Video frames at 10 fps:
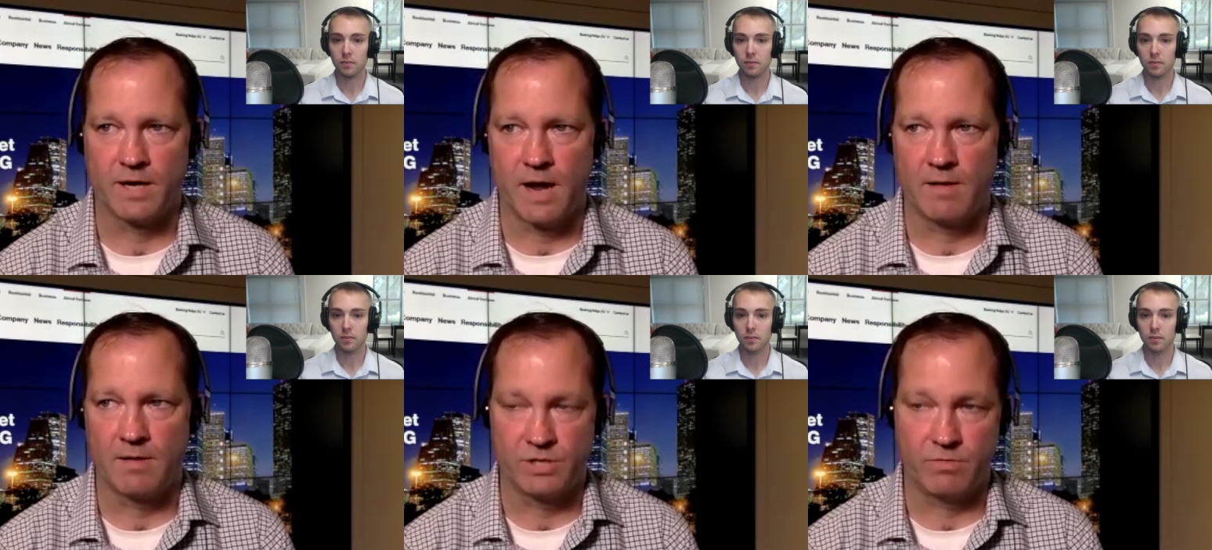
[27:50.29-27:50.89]
Speaker 1: the
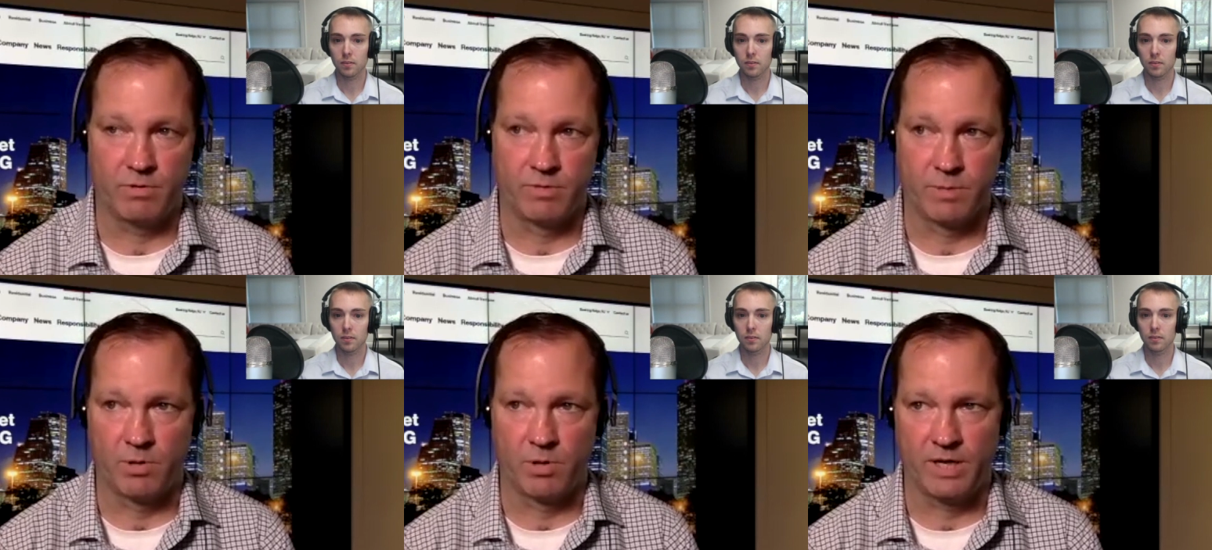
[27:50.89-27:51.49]
technology. We're
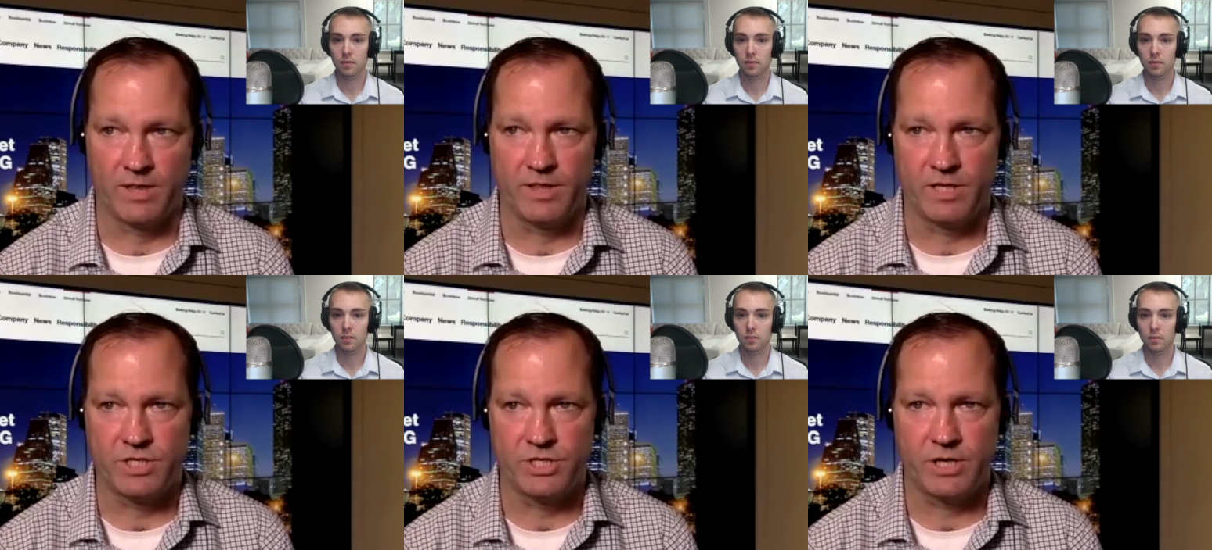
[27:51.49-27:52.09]
deploying
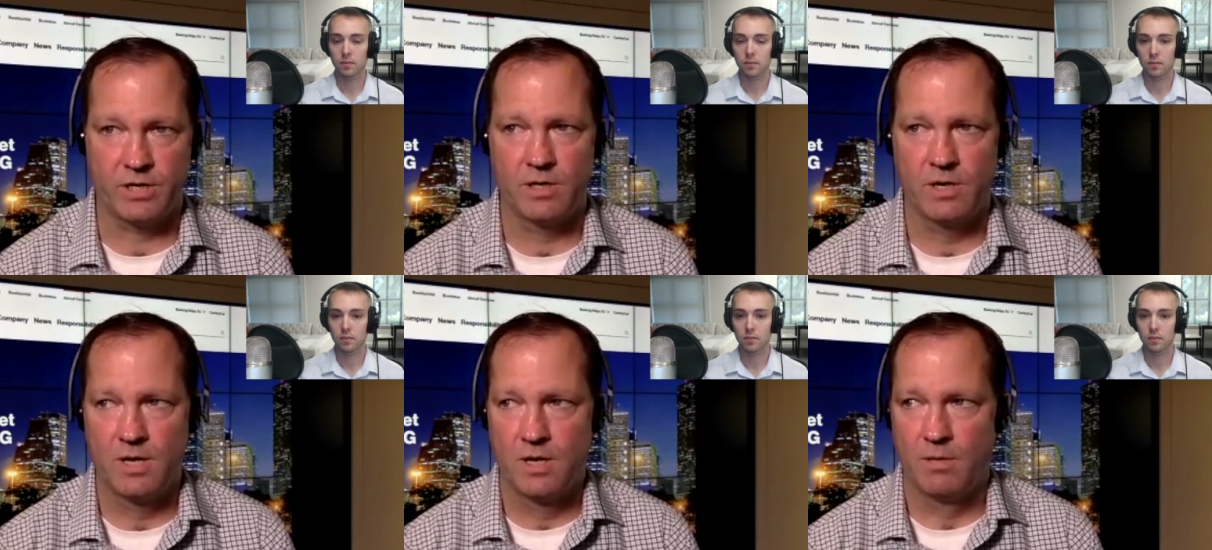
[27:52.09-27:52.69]
it this
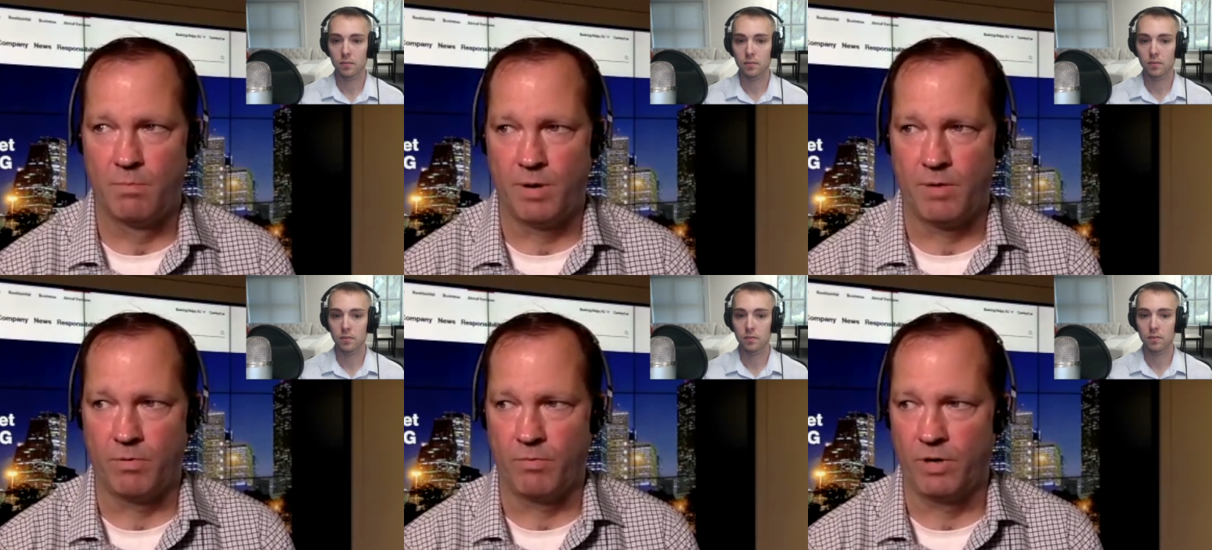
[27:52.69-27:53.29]
year,
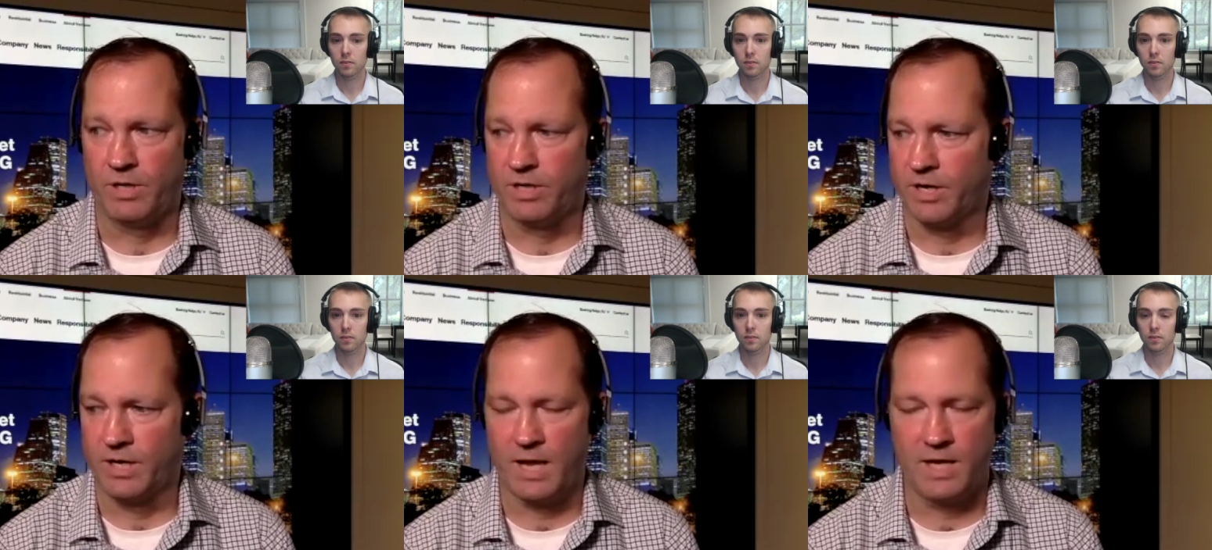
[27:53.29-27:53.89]
but we're really
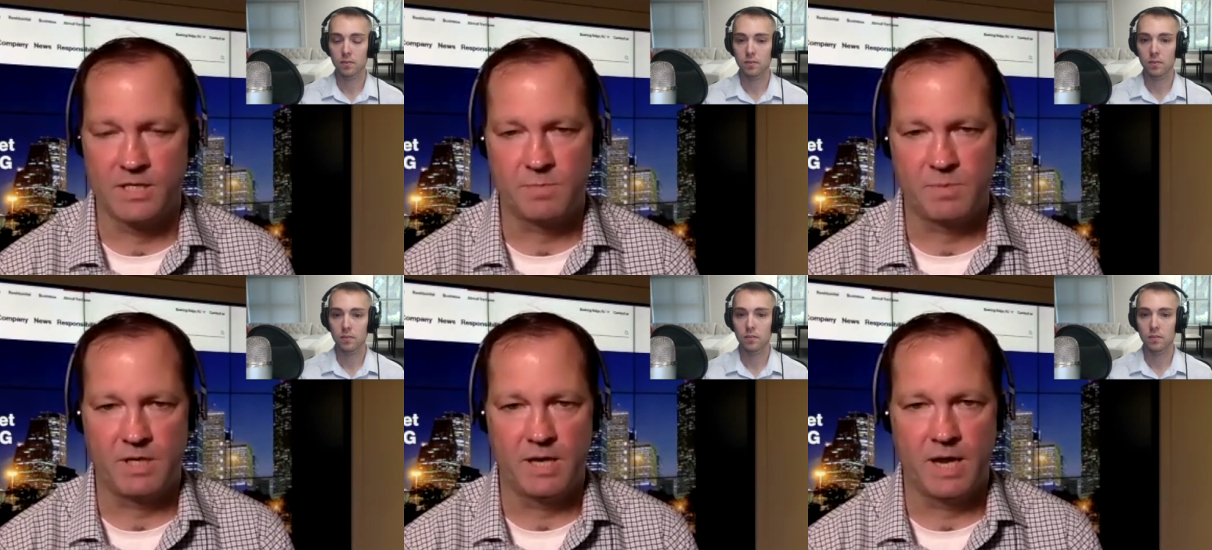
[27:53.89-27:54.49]
going to gain
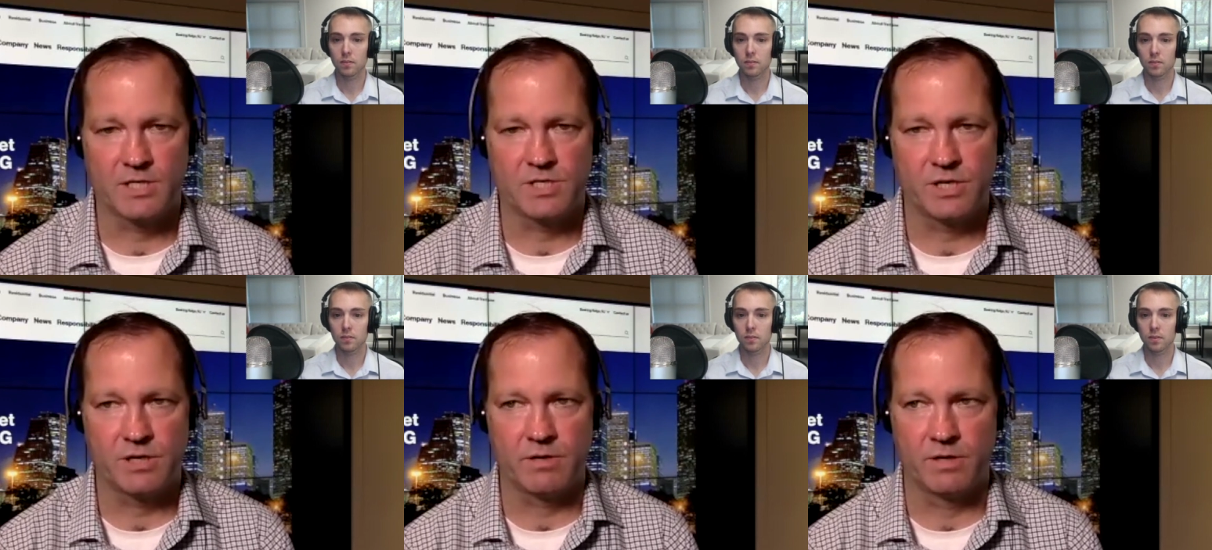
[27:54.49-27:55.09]
speed
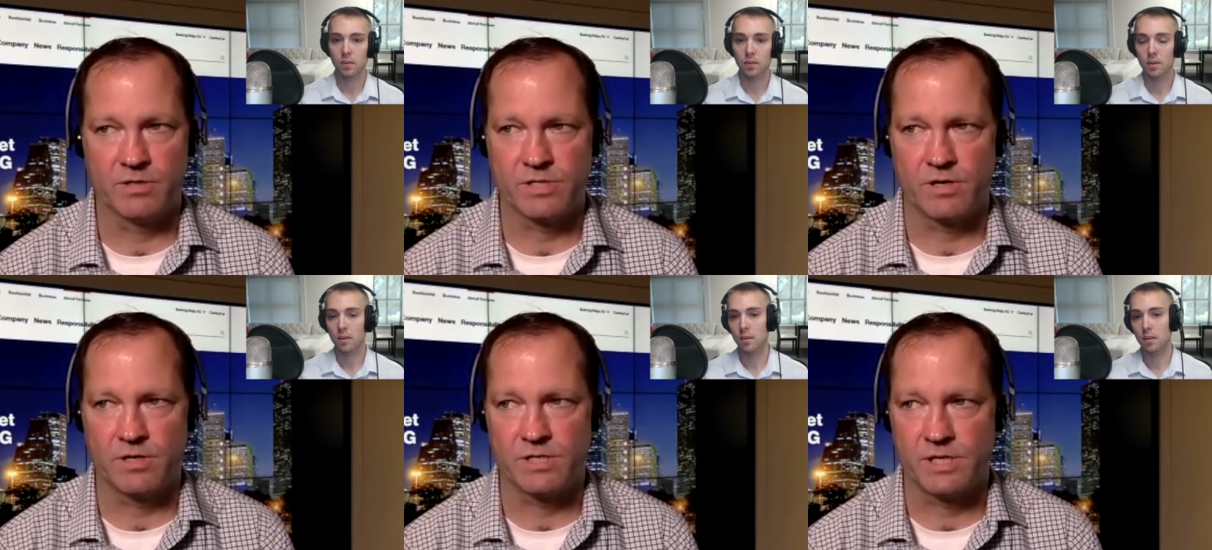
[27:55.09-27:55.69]
next year, and you'll
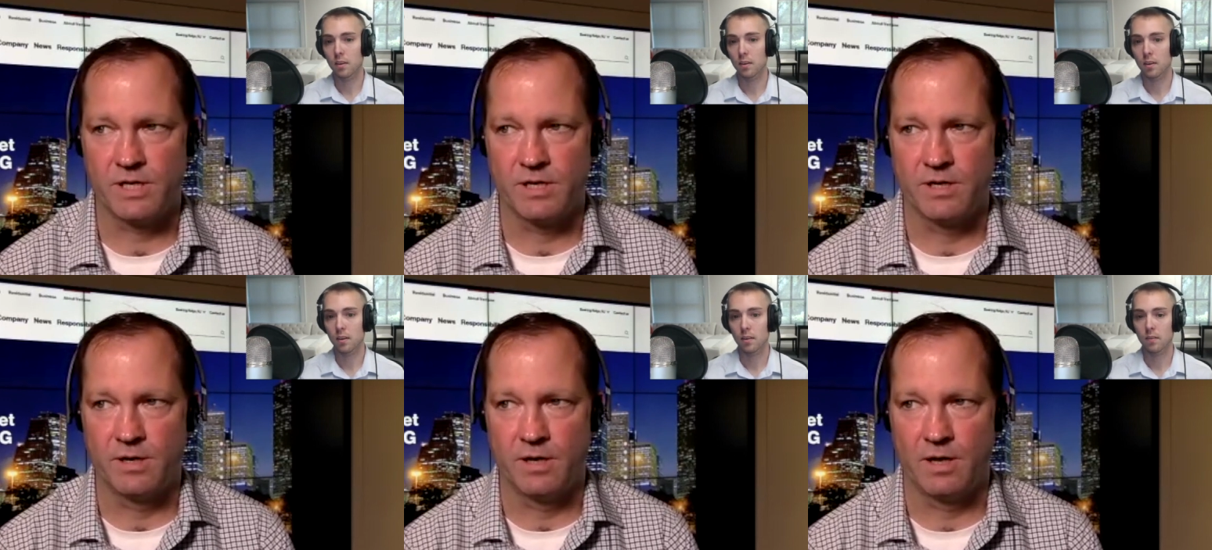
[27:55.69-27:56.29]
start
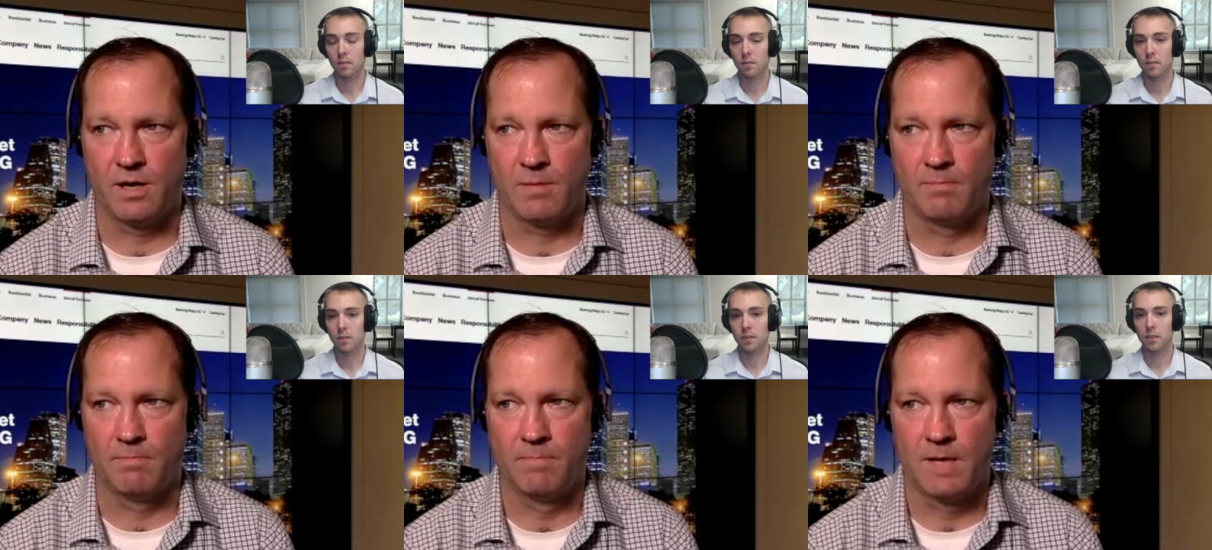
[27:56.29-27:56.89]
seeing
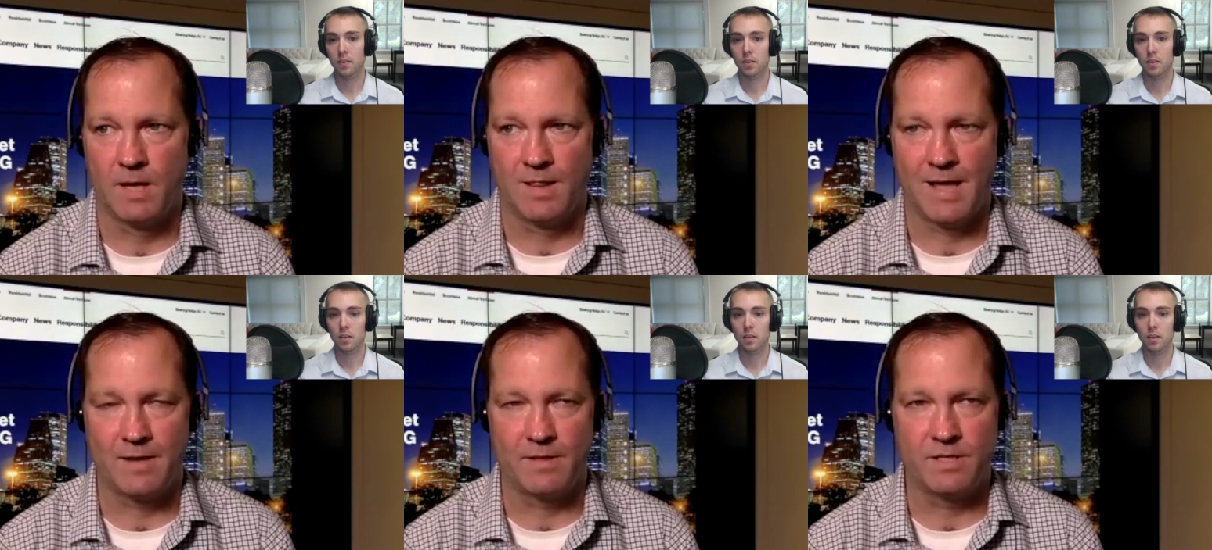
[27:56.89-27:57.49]
um,
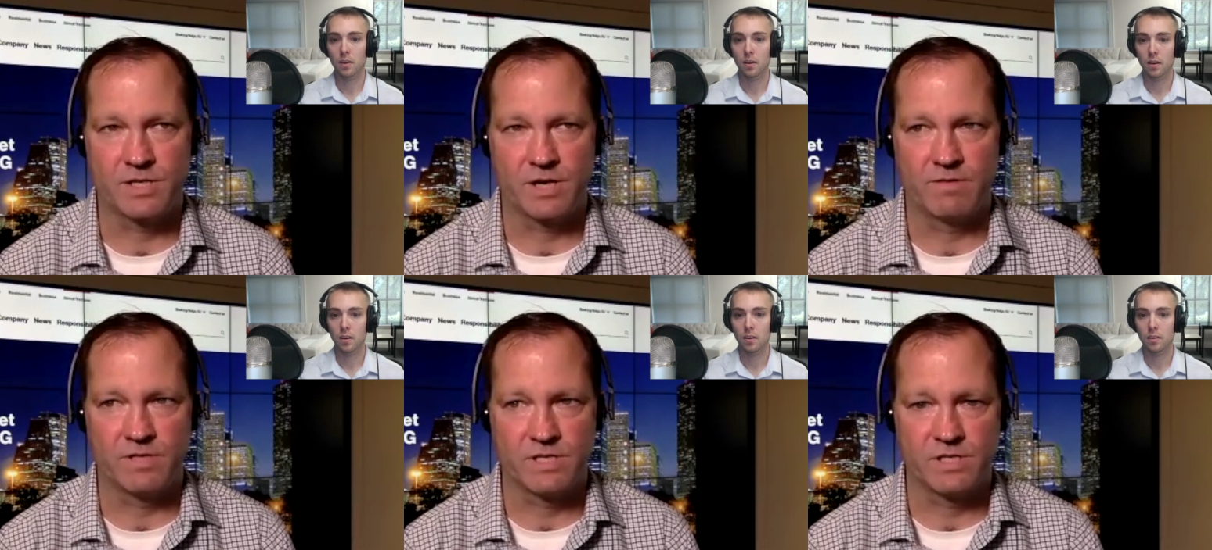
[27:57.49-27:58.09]
a lot of these
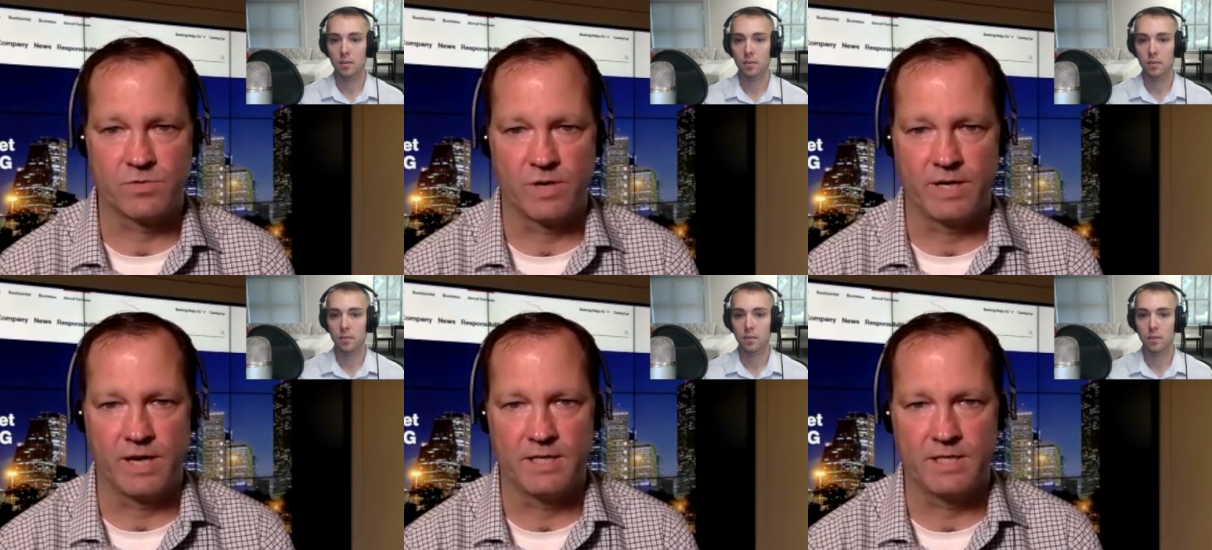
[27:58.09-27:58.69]
services in
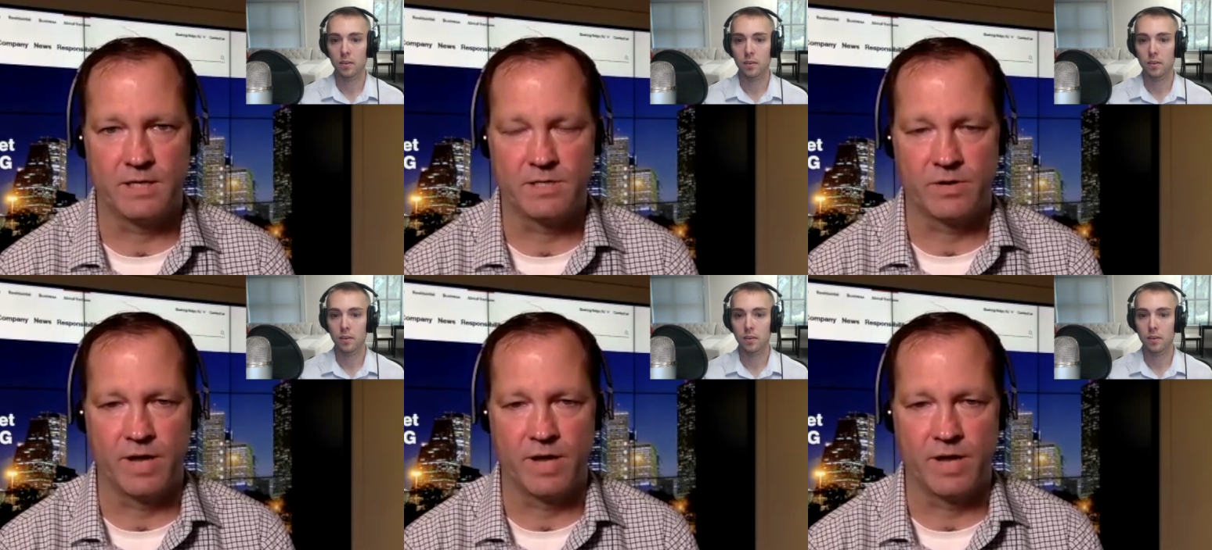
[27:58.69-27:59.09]
twenty nineteen.